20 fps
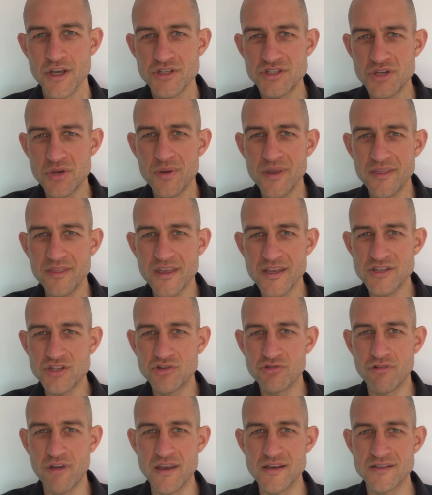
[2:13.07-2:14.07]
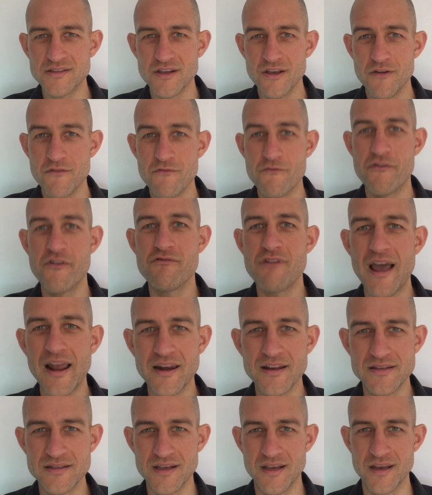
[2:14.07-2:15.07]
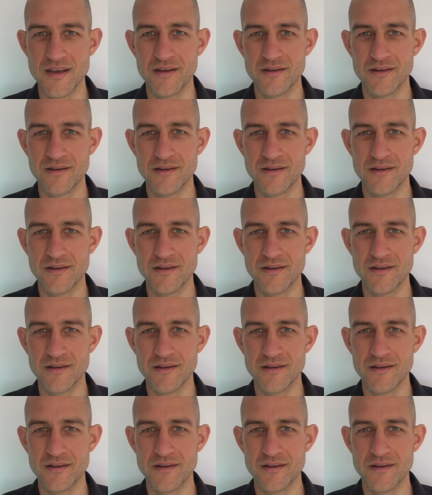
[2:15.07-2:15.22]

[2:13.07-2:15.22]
Doing this creates virality,